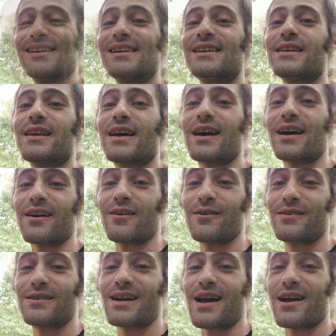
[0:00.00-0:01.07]
Now,
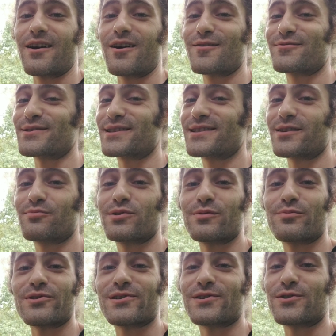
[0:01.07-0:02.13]
I often see
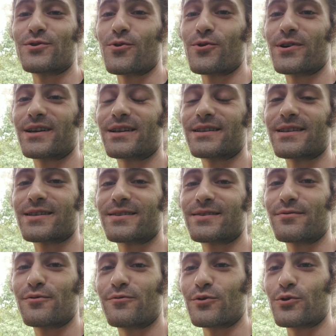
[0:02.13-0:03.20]
people storing this
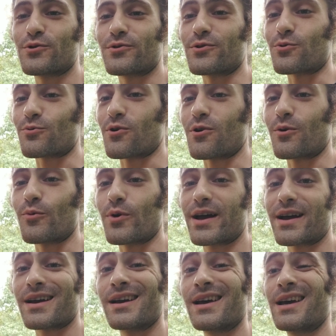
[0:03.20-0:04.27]
food the wrong
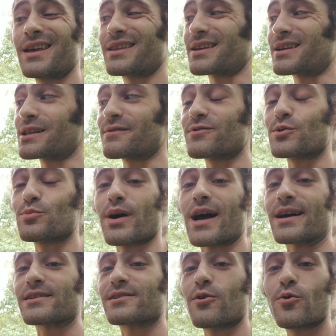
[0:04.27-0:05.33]
way. They leave the
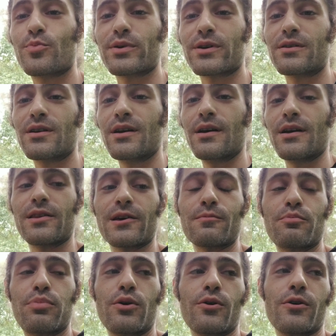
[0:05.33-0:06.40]
bags open, they
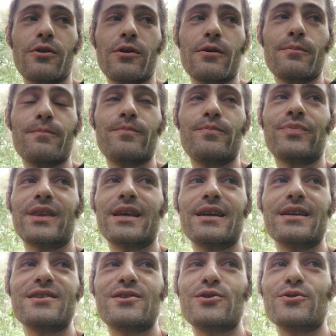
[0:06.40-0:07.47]
pour them
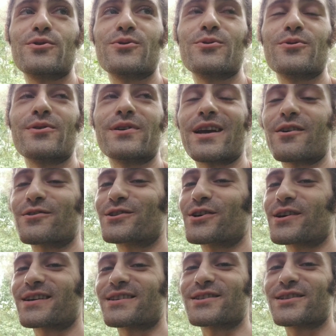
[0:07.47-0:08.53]
into an
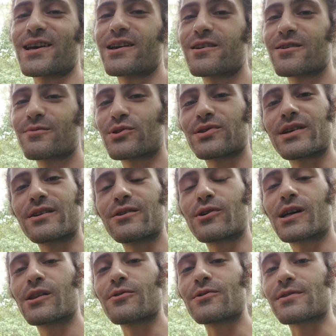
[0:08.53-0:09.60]
airtight container, but they don't
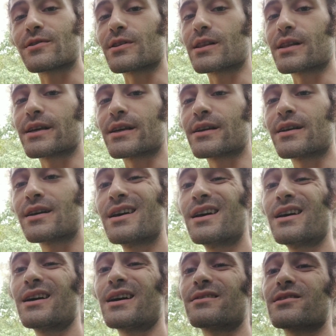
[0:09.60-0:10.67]
close the lid,
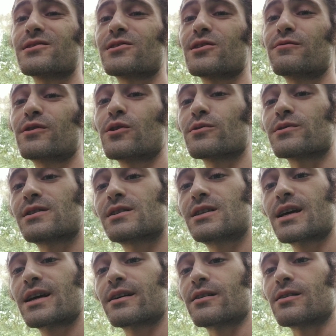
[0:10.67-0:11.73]
and the stuff goes
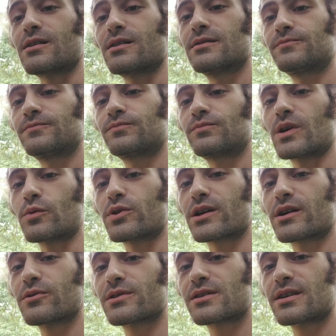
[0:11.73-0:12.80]
stale. And when it
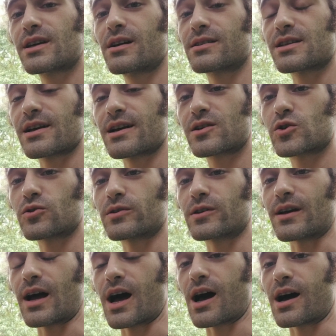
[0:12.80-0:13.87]
goes stale, it's actually
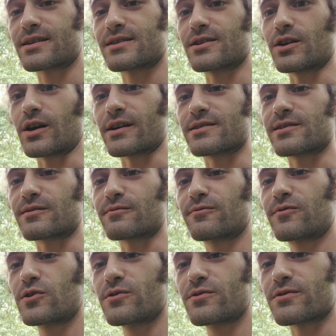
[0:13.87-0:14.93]
oxidizing
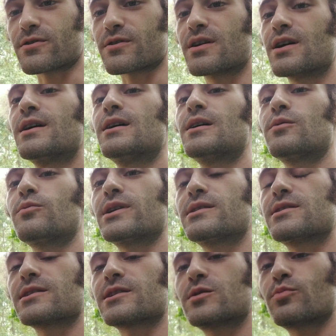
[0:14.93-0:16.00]
further. When it's
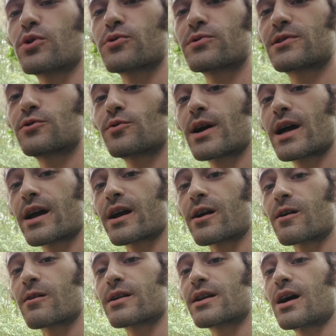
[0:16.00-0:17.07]
exposed to
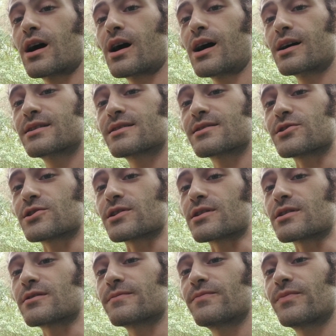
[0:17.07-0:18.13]
air and
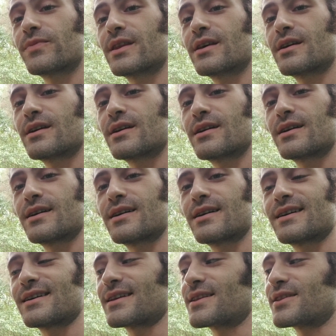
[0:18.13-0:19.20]
oxygen,
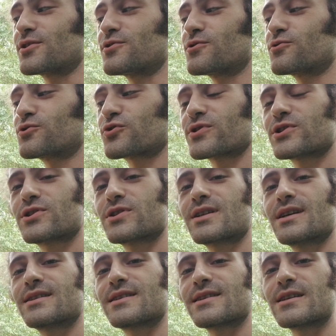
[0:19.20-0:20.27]
the nutrition
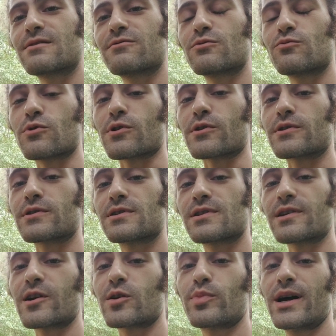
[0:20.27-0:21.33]
gets even worse.
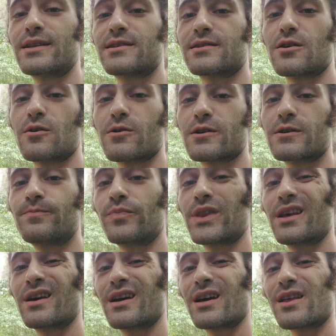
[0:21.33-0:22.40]
And our pets know it.
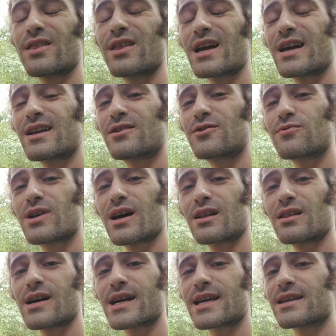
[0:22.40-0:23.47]
They do not
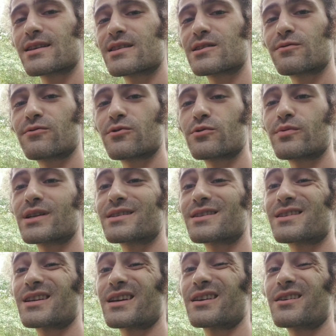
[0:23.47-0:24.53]
like eating this food when it's
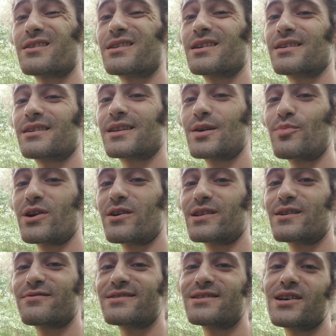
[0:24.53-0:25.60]
stale. They barely
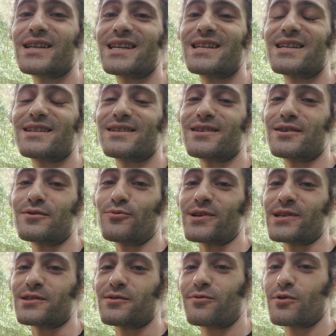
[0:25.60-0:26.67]
even like eating it when
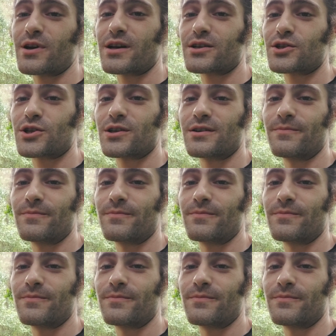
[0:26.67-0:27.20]
it's fresh.